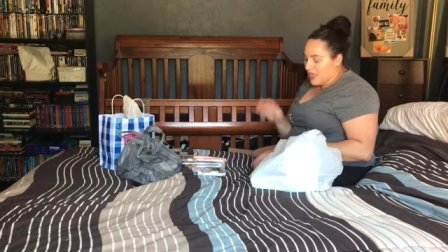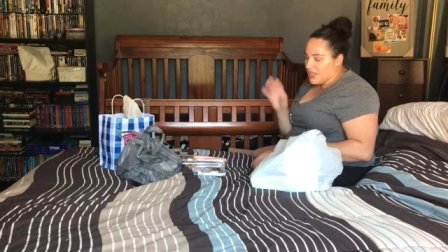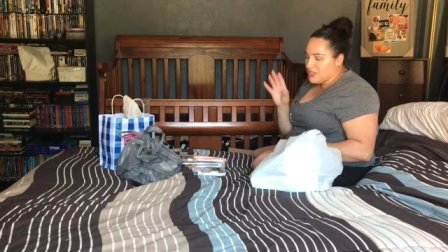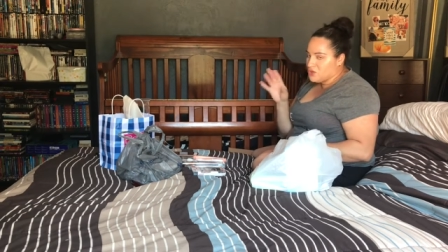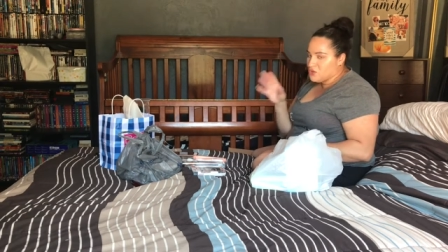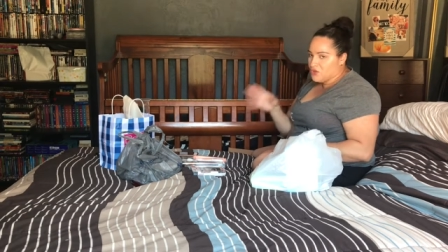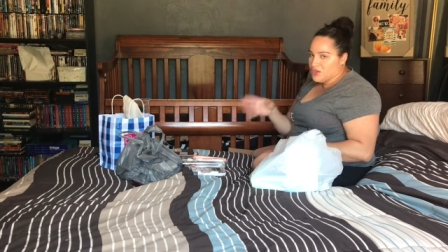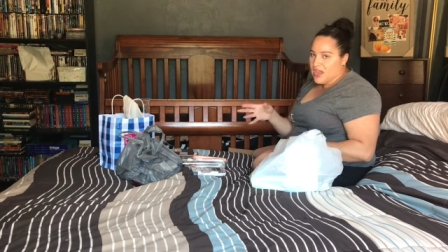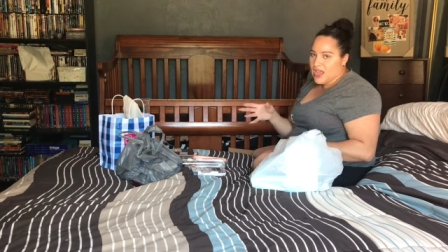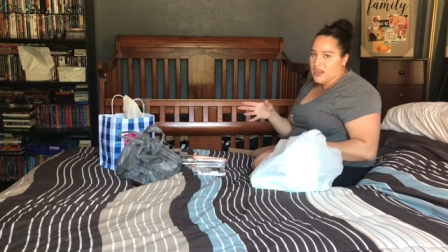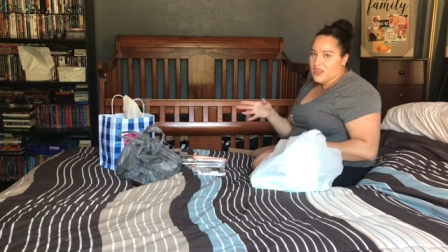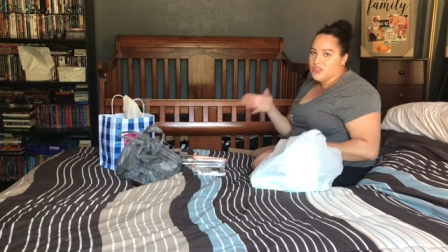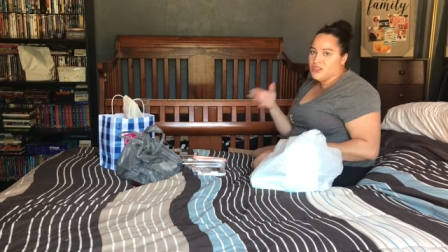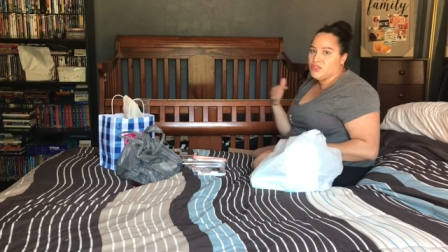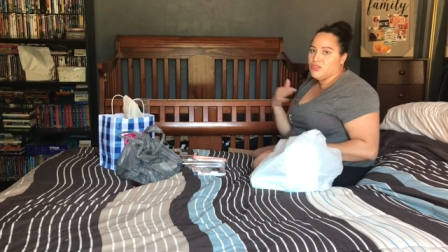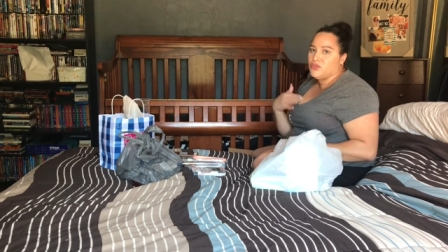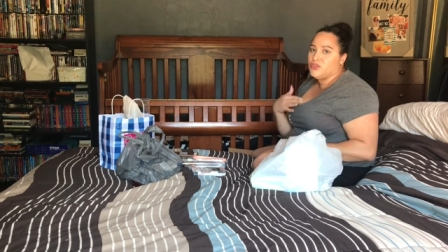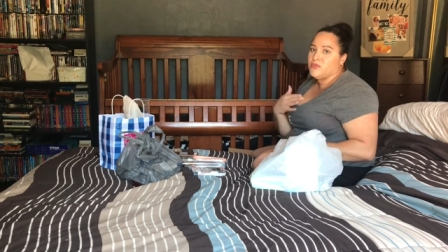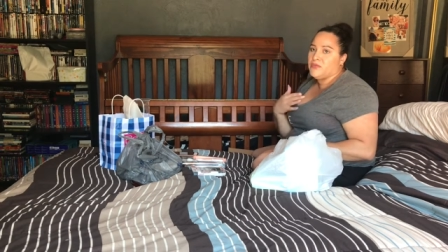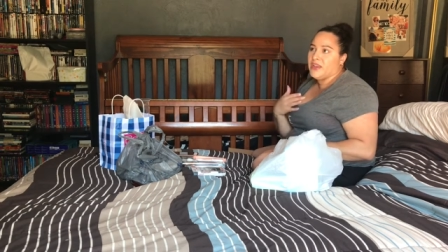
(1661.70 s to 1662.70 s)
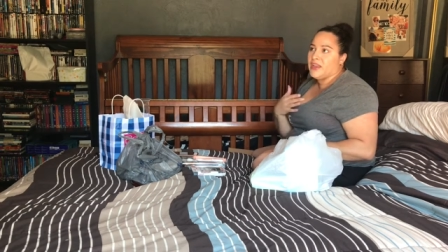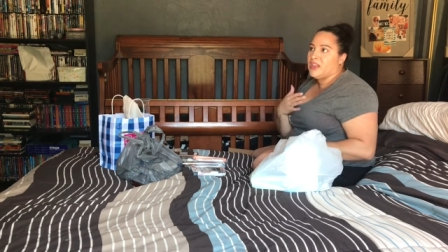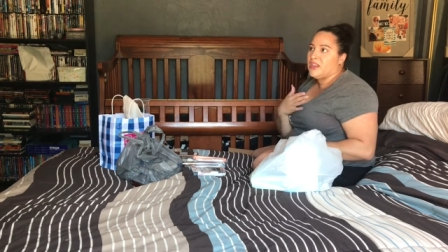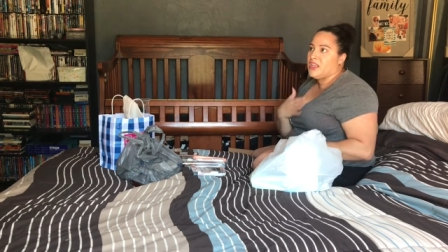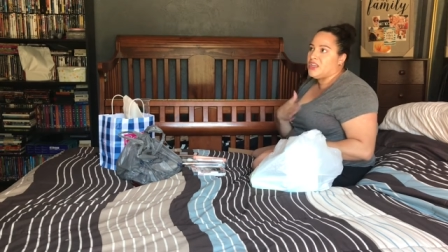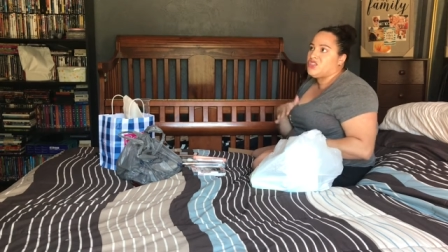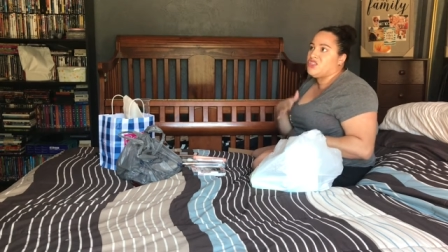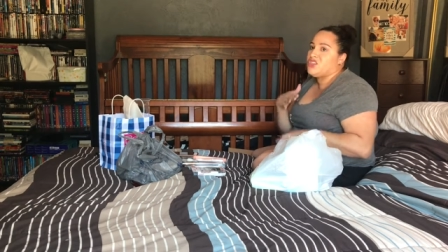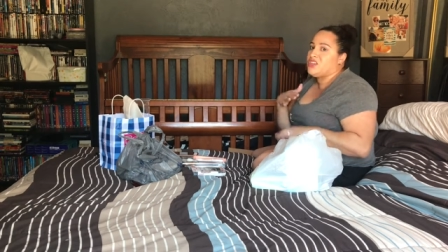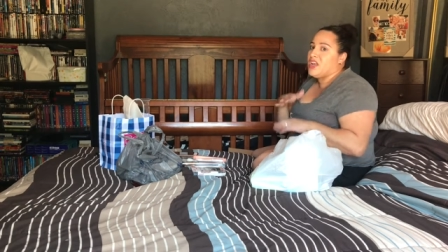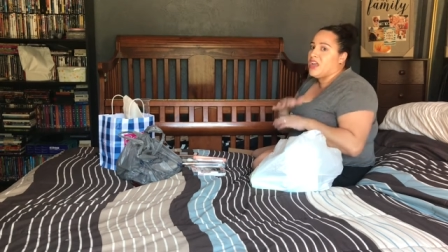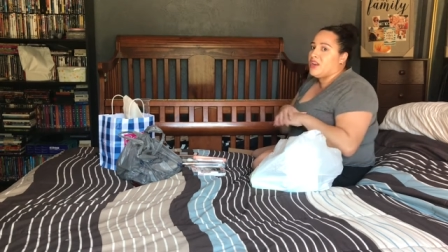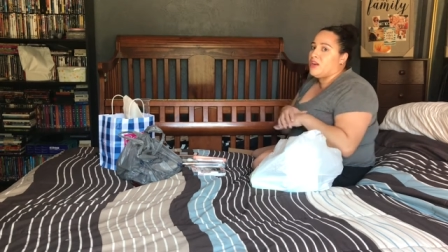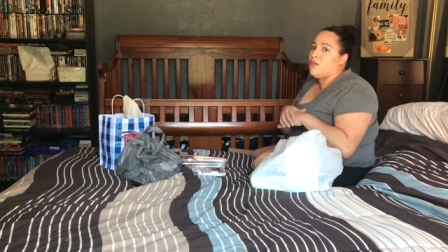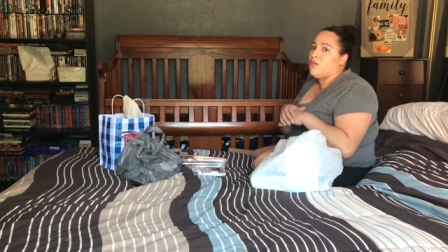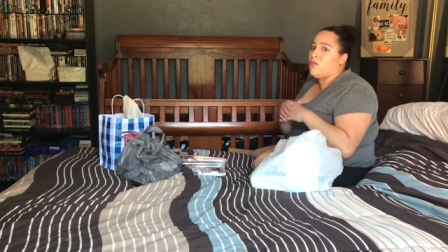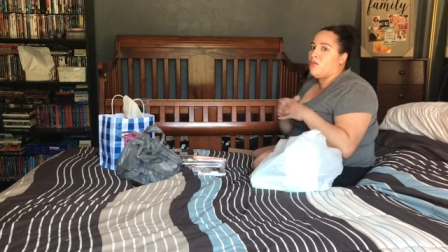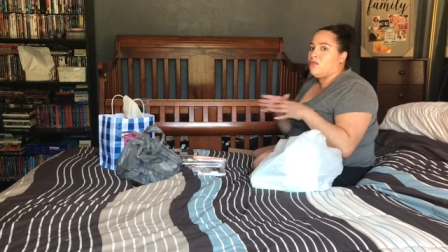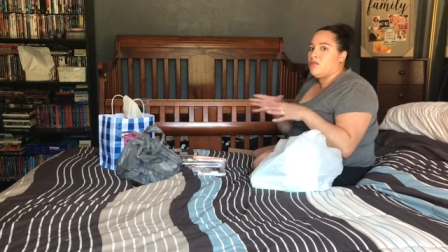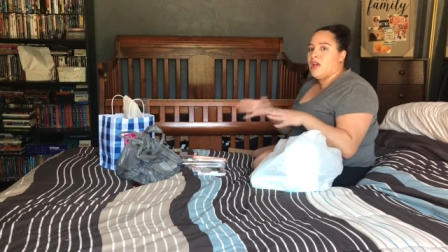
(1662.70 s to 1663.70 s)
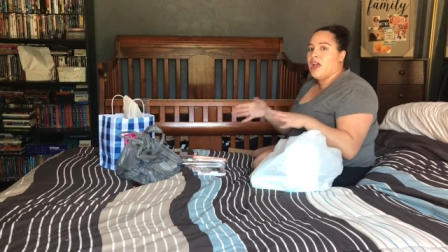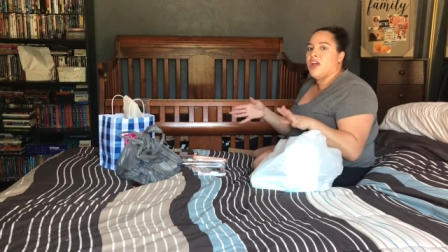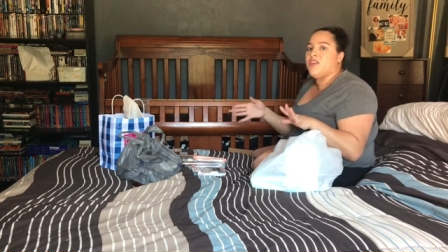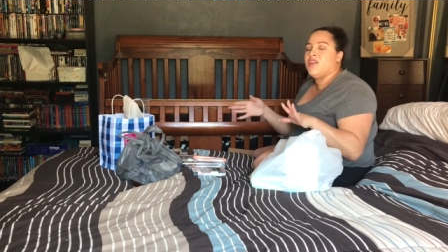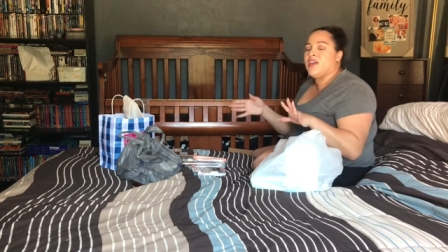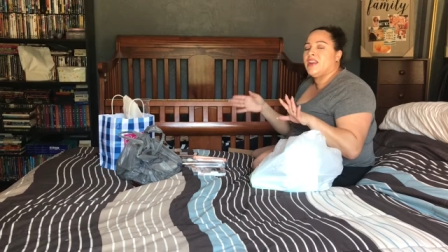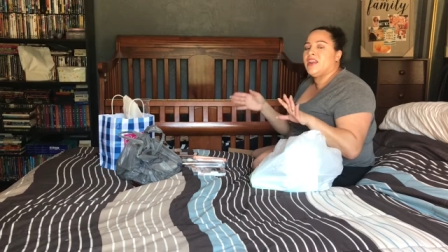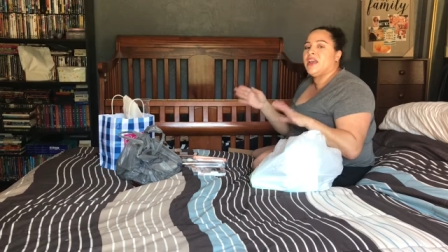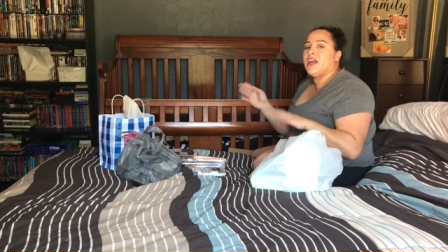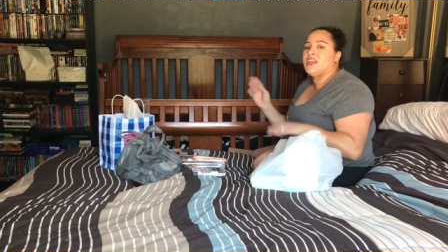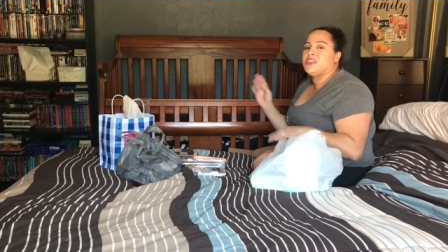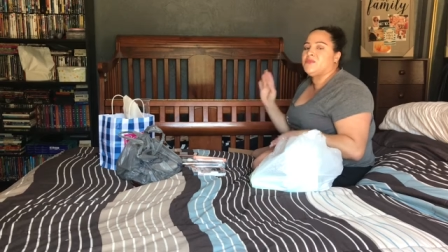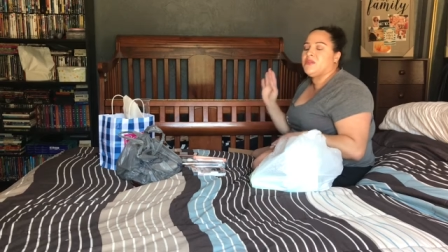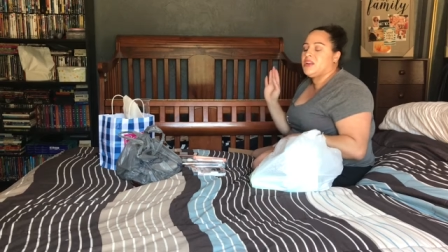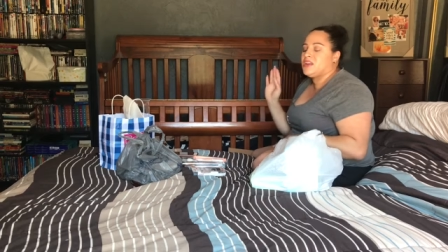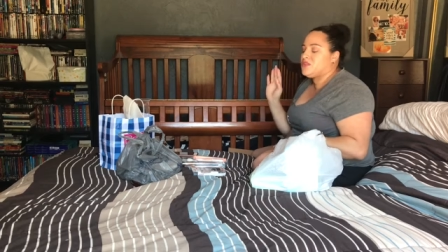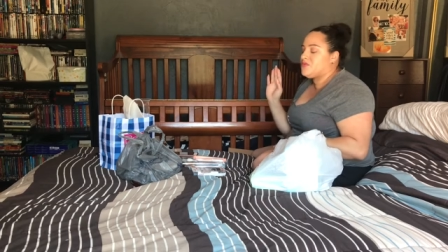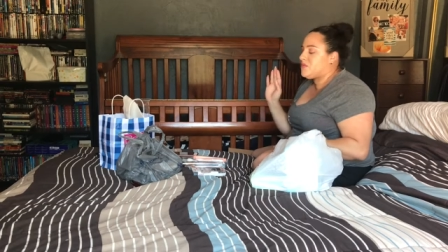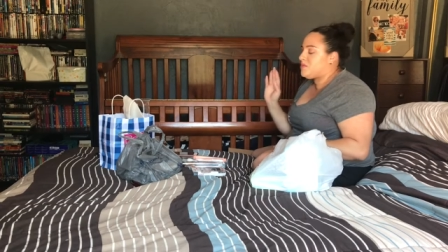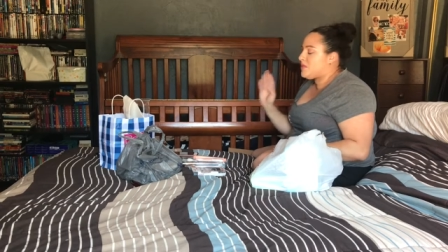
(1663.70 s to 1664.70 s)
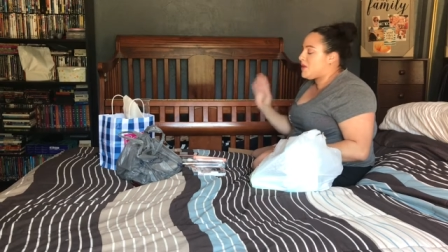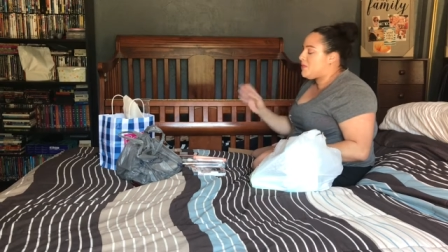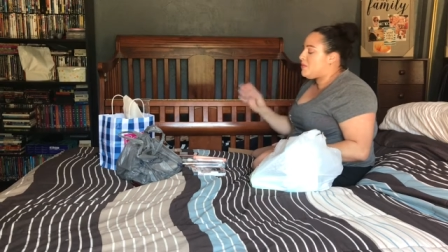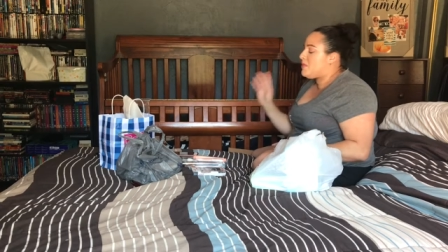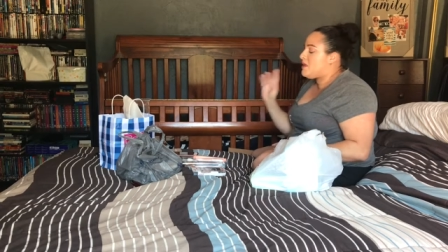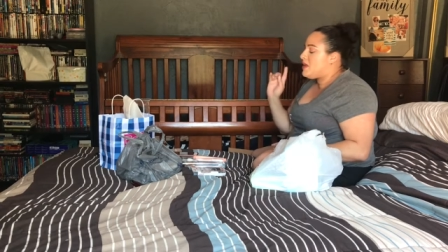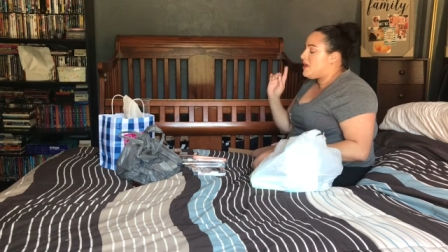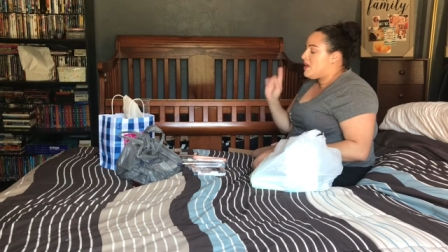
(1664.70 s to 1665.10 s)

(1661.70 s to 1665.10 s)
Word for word: And Jordana is new to my collection. I don't have any cosmetics from them.